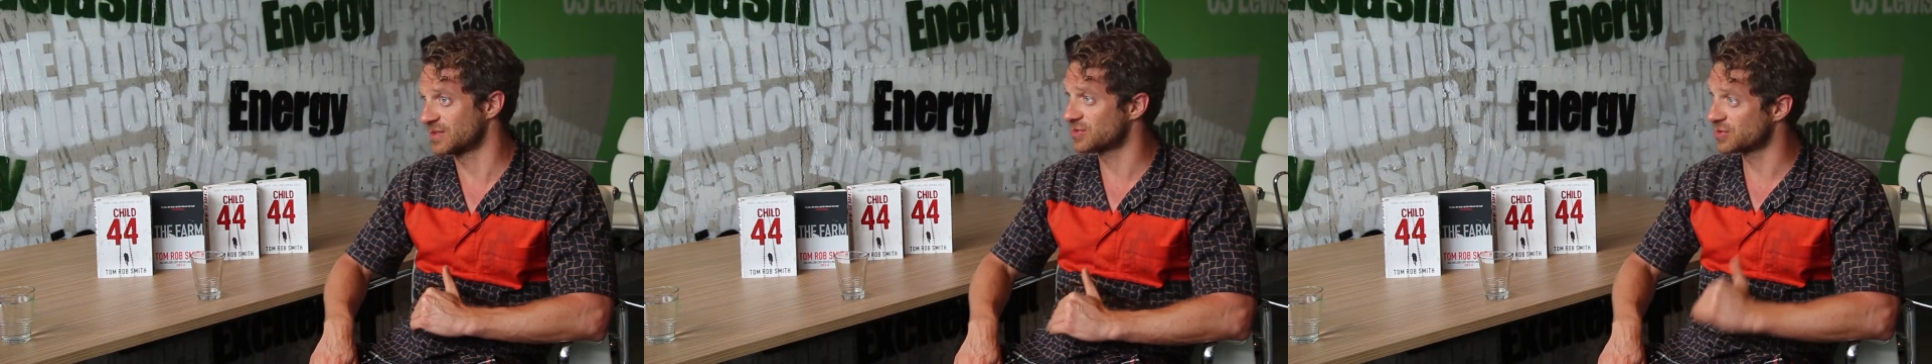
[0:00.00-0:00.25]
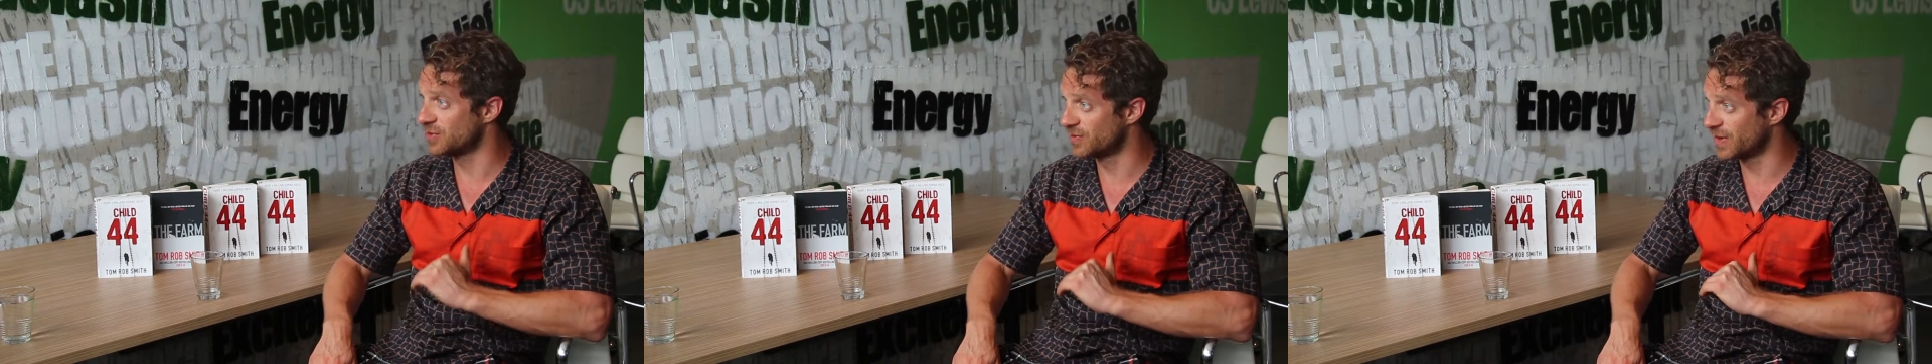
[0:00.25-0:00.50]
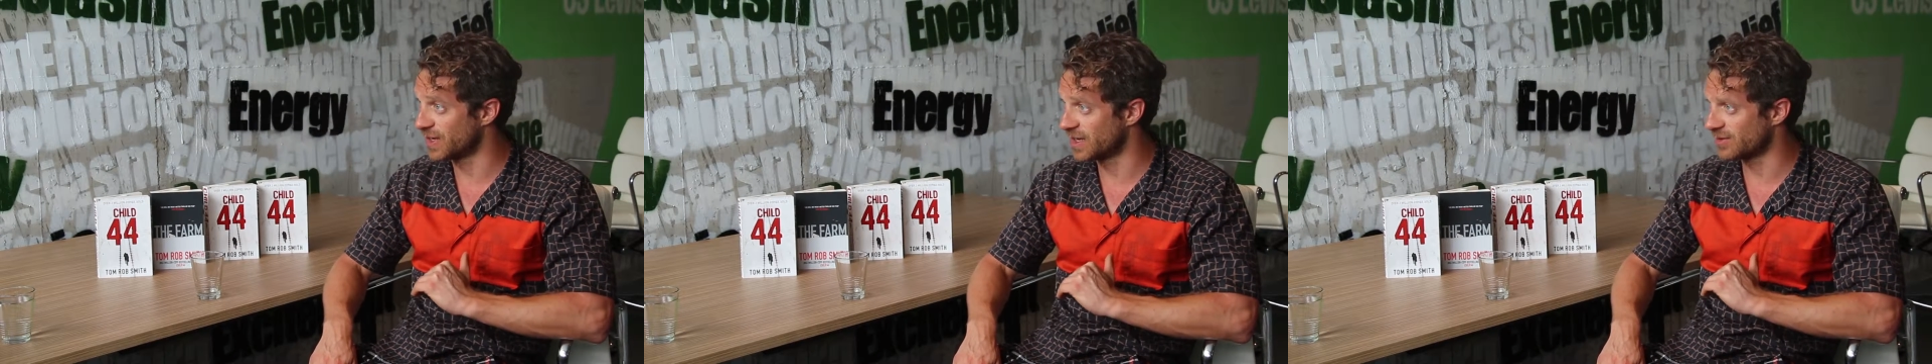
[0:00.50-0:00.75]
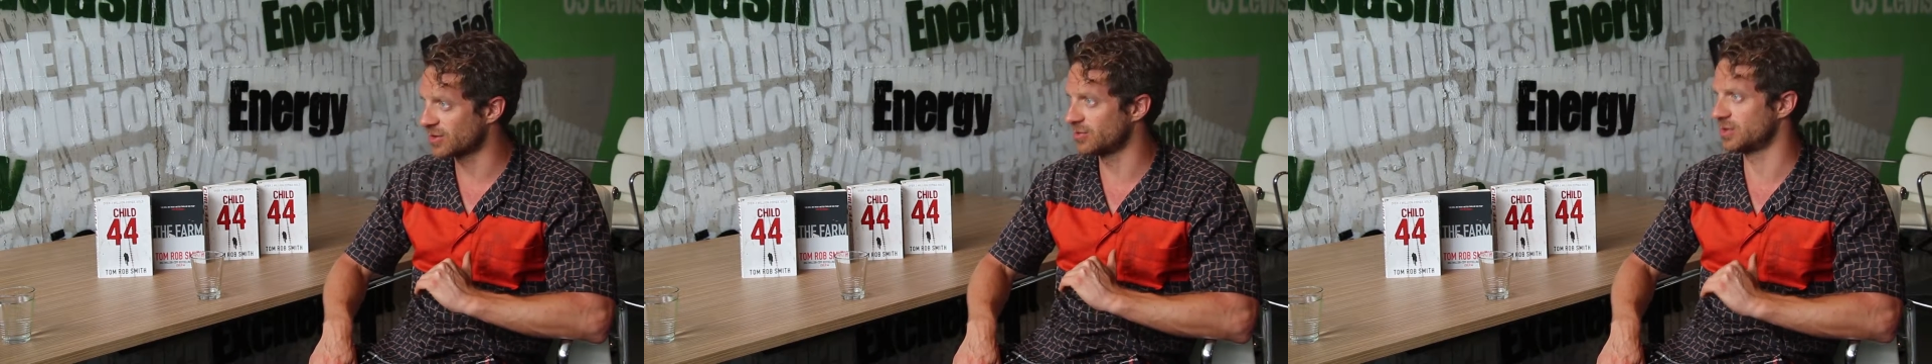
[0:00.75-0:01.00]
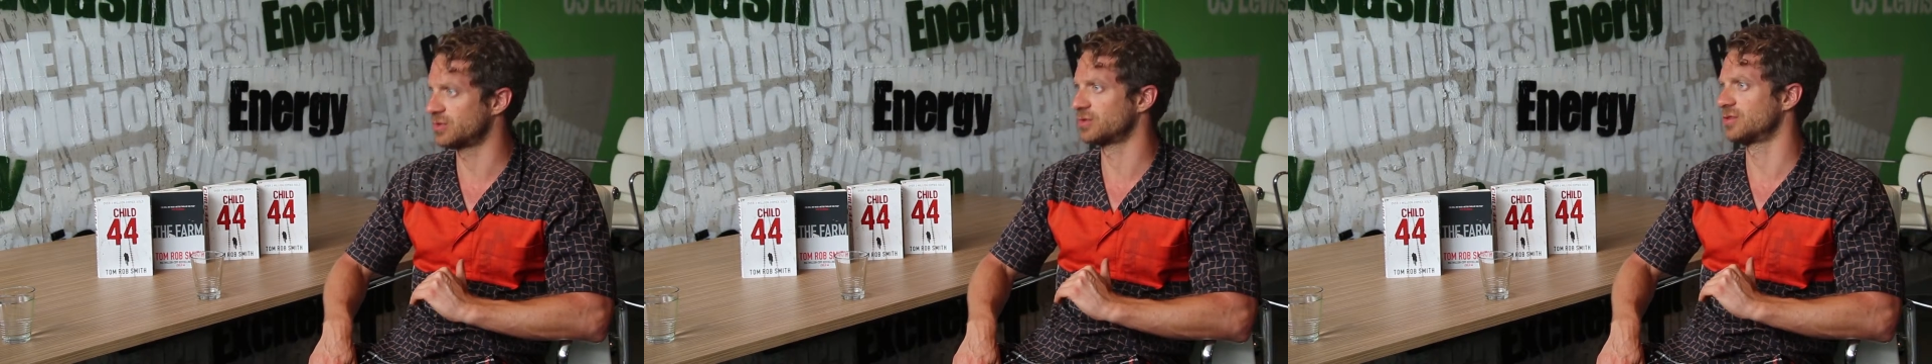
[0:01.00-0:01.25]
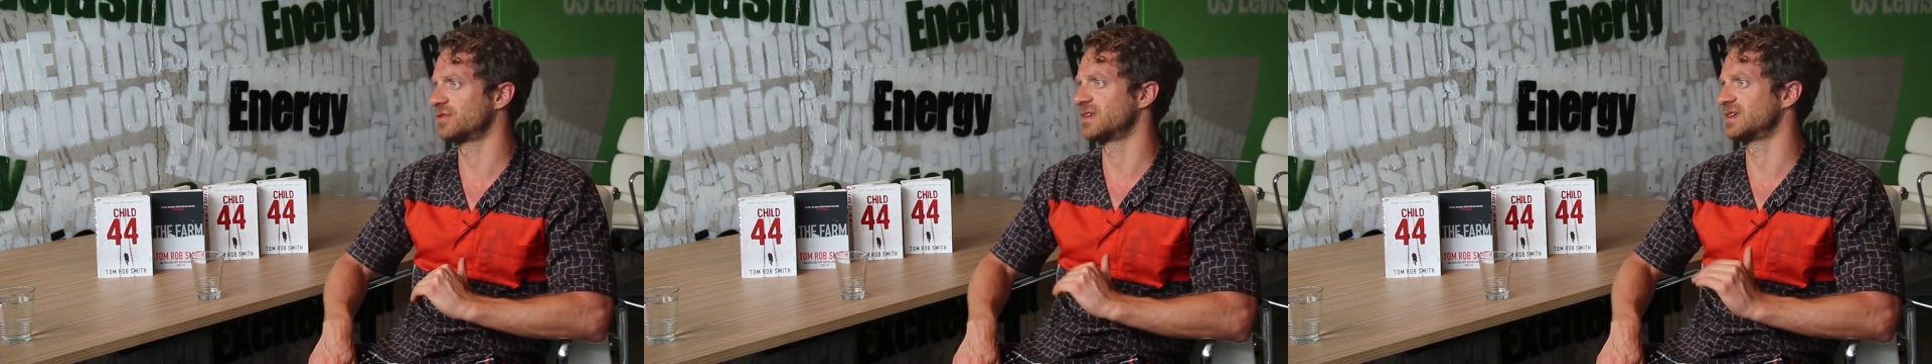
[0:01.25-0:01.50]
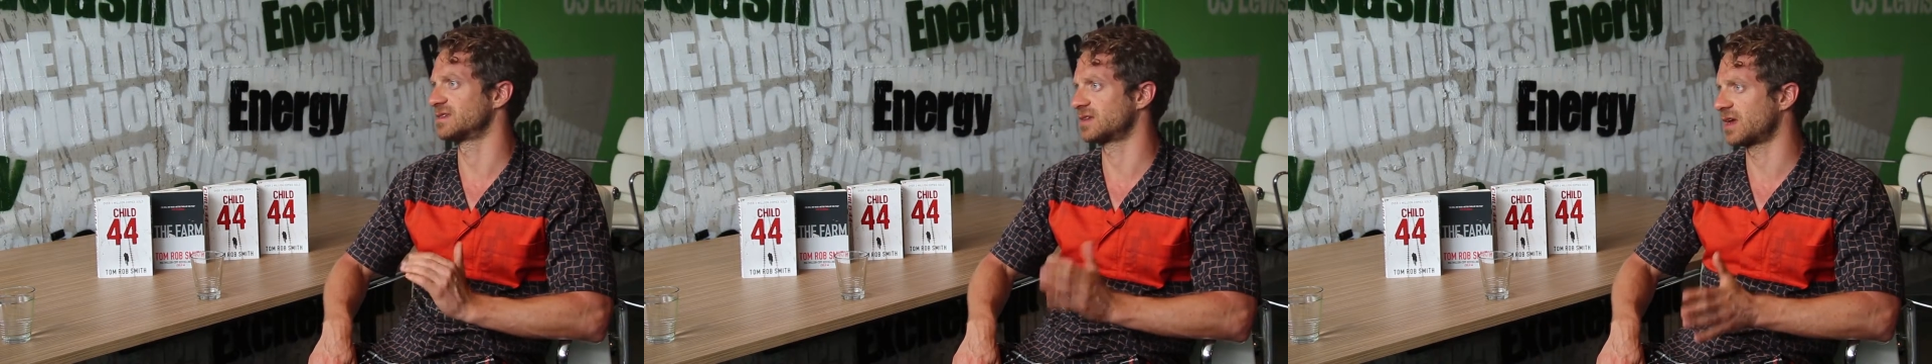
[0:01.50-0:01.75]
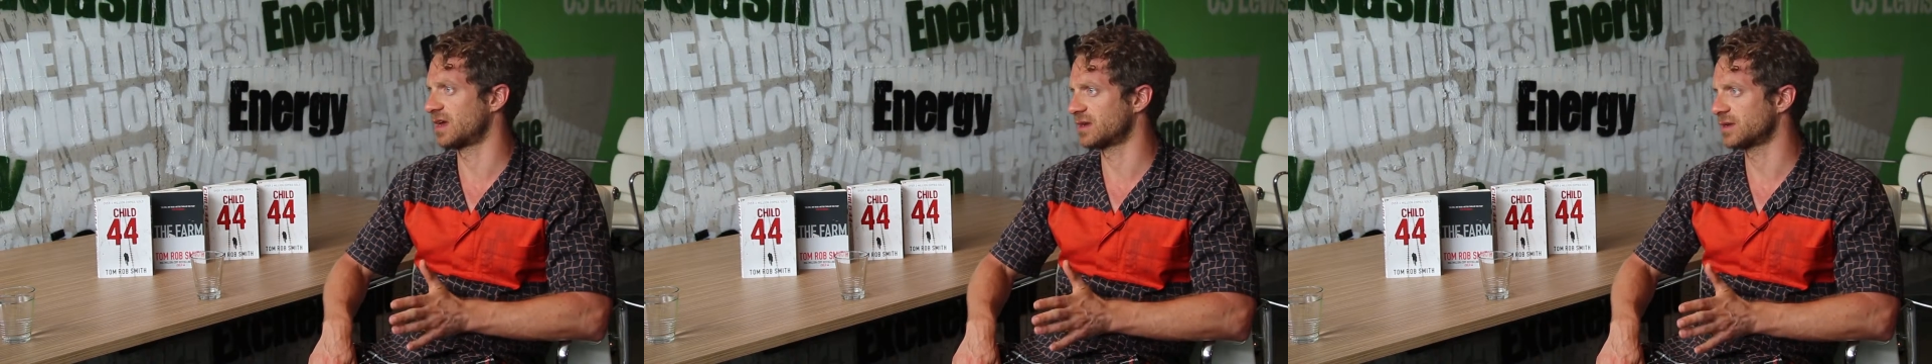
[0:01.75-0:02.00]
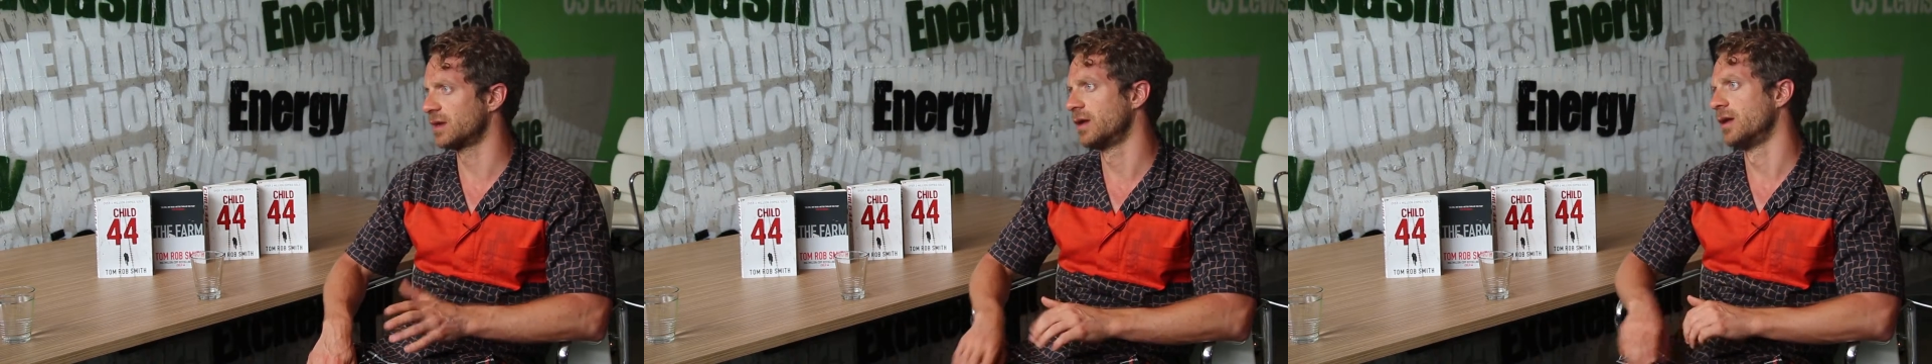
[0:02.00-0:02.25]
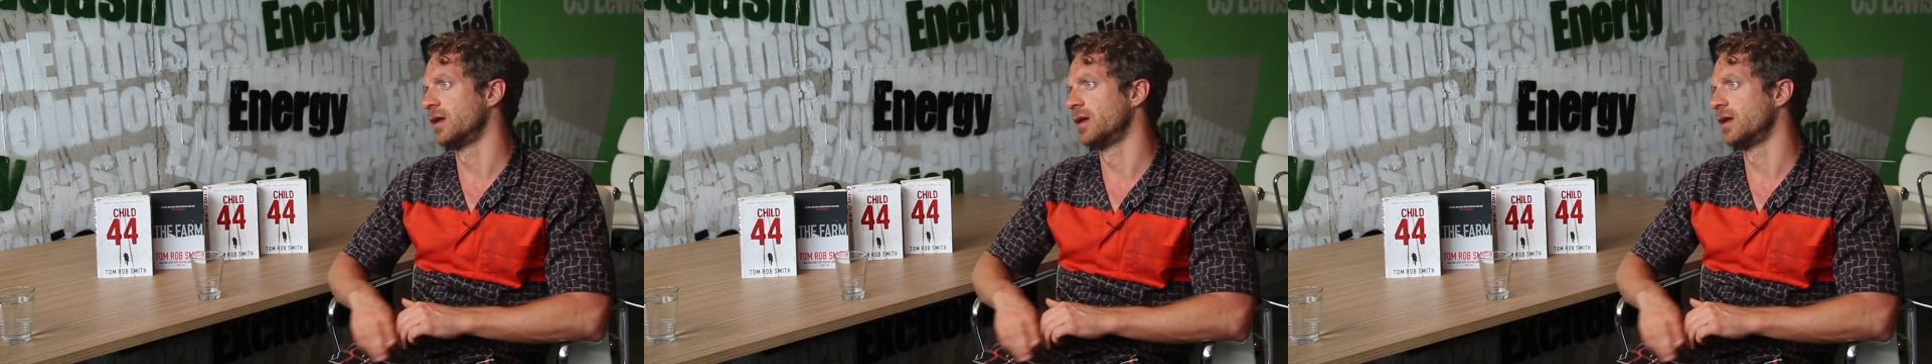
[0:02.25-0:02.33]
it's true for him, it could be true for his dad.